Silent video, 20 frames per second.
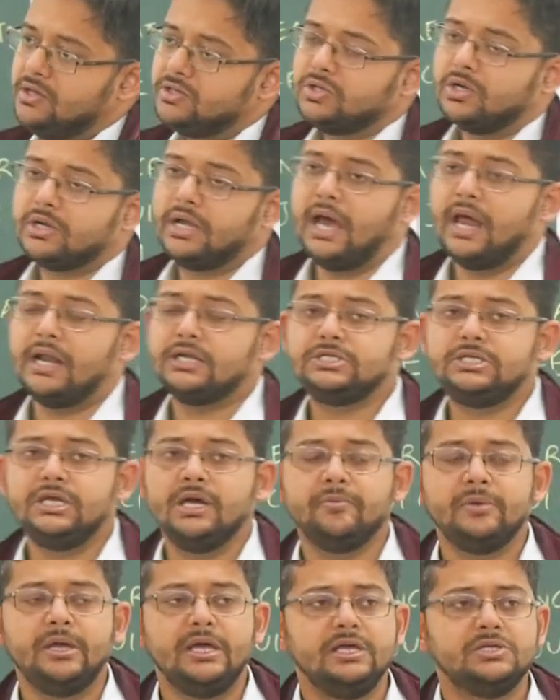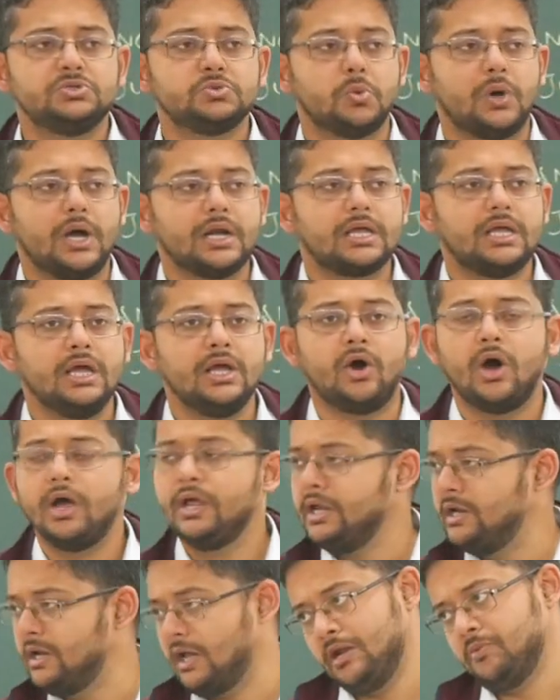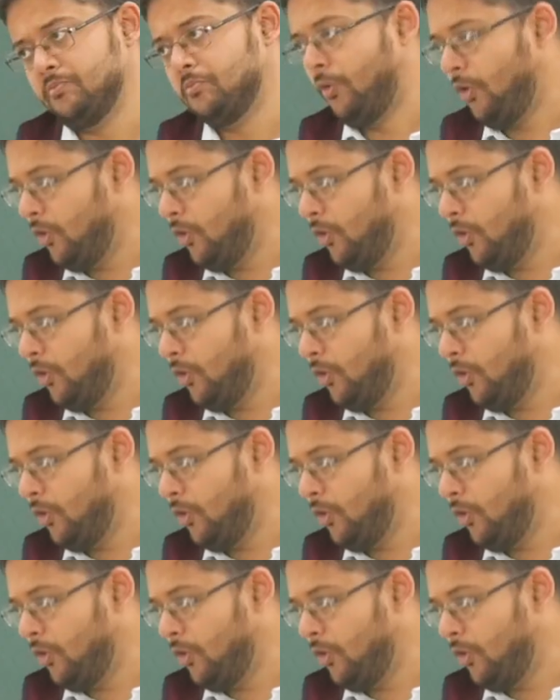So calcium is working in